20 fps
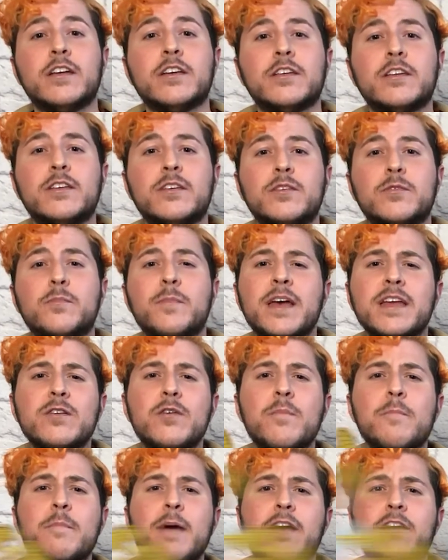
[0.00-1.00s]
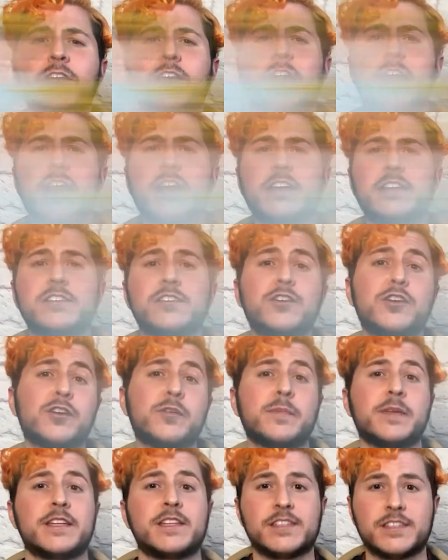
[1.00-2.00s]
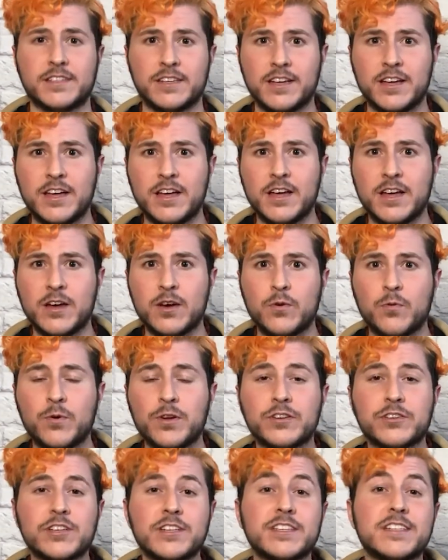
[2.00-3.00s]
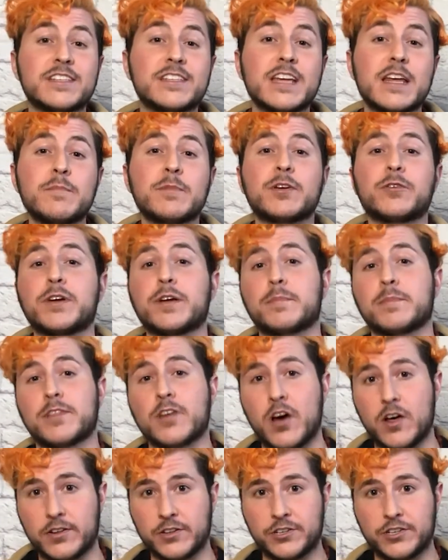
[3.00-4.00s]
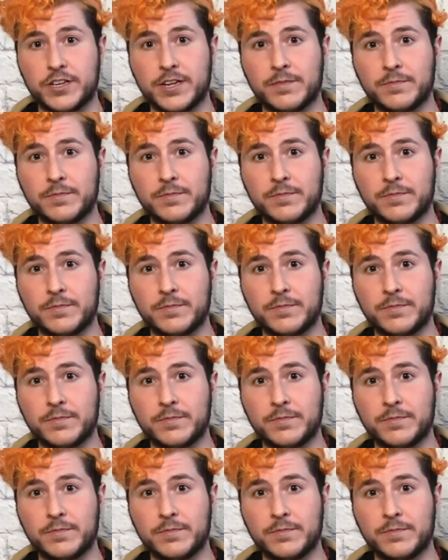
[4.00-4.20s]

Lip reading: You may know him better as Hermes, which is his name in Greek mythology.